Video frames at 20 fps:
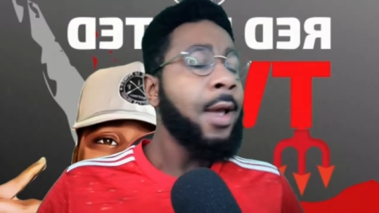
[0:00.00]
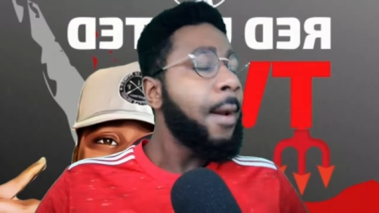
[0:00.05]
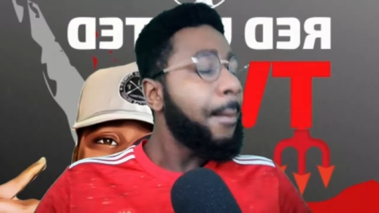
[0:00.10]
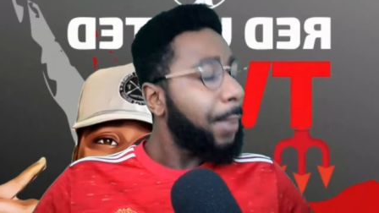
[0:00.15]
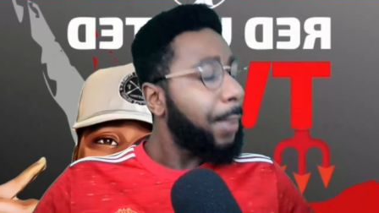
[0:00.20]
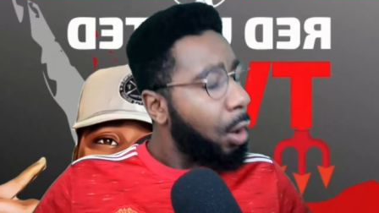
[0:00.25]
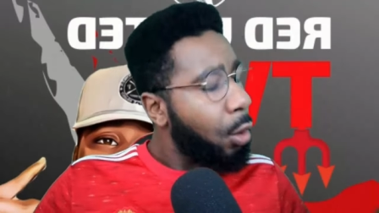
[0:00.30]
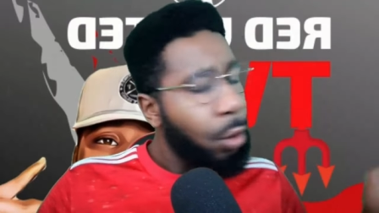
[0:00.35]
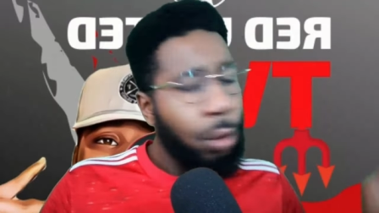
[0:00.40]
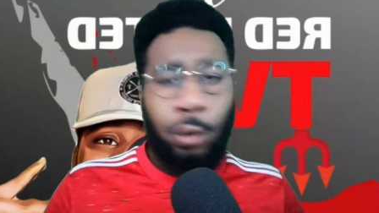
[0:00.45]

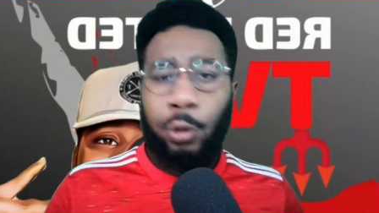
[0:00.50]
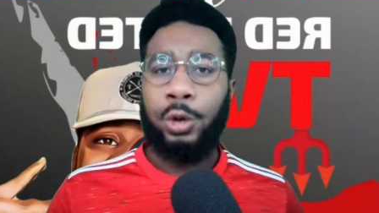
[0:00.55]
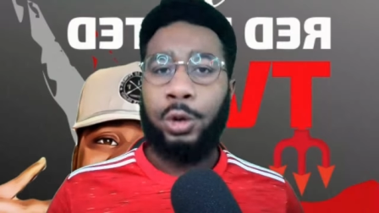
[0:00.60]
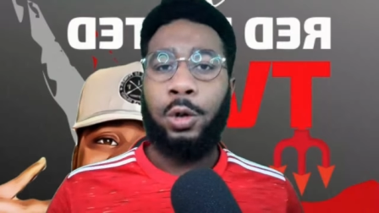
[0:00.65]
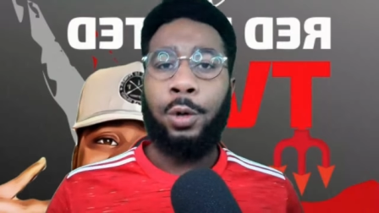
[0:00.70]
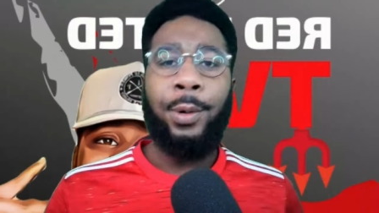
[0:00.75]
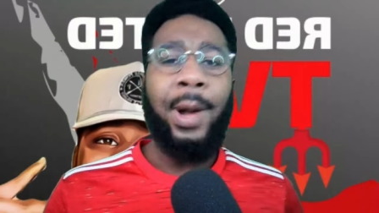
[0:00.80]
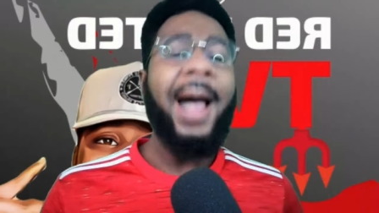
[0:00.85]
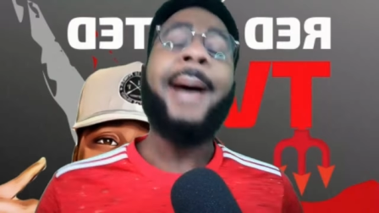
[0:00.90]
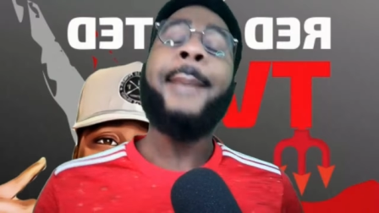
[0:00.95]
but
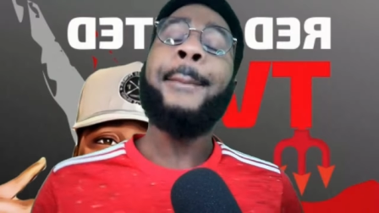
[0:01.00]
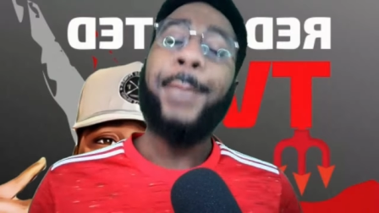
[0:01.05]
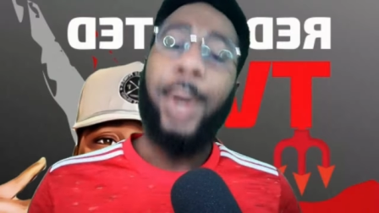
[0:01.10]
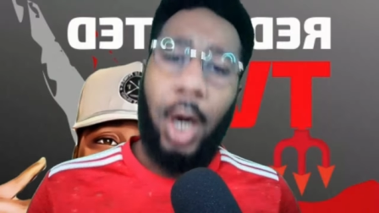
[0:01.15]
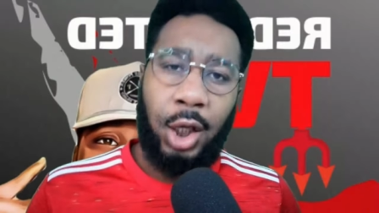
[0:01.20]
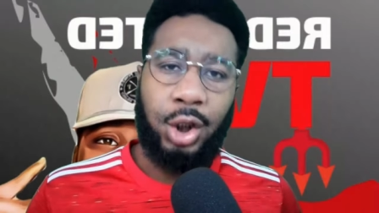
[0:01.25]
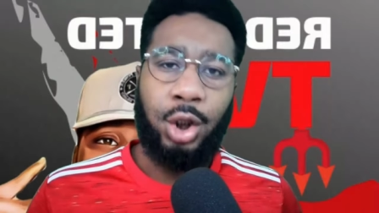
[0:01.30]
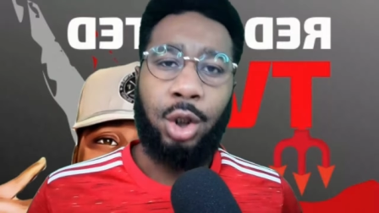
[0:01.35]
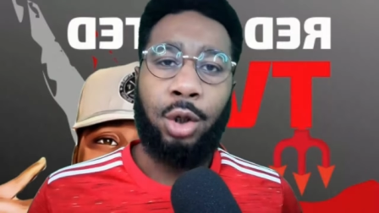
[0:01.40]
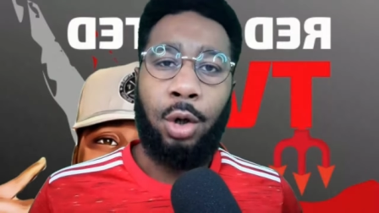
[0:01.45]
also at
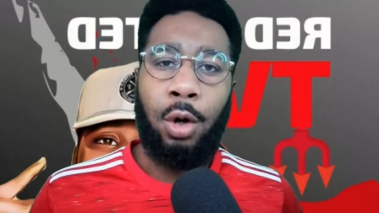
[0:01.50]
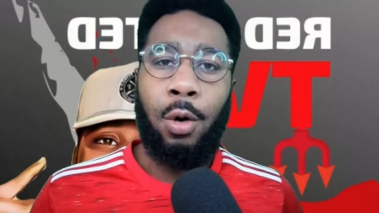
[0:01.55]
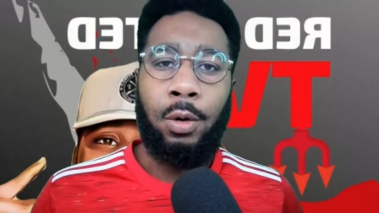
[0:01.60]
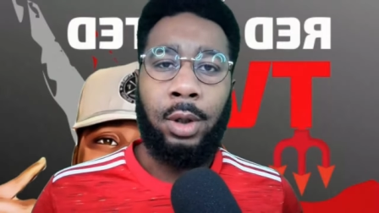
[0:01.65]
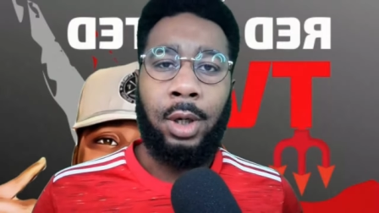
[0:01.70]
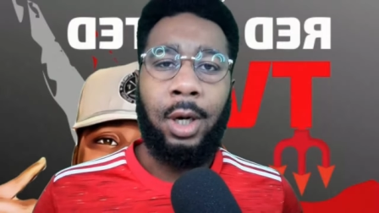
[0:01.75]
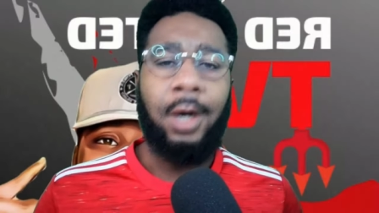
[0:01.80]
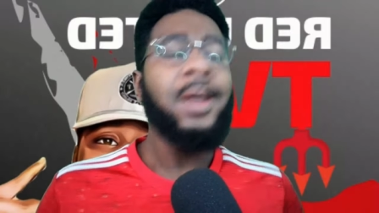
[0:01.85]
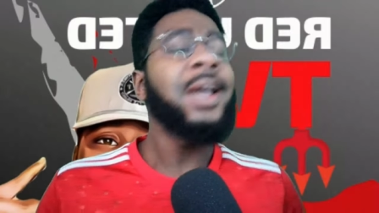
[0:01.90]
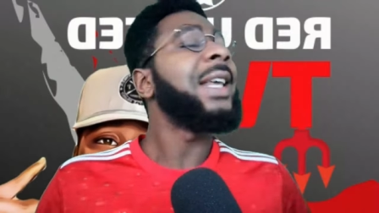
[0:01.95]

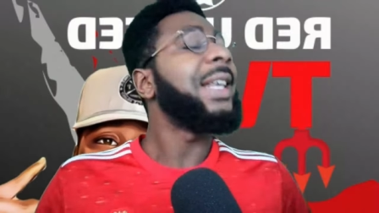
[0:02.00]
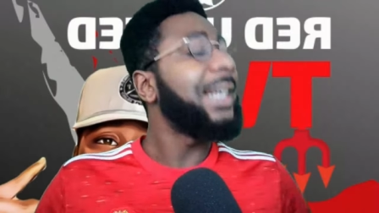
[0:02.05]
Barcelona.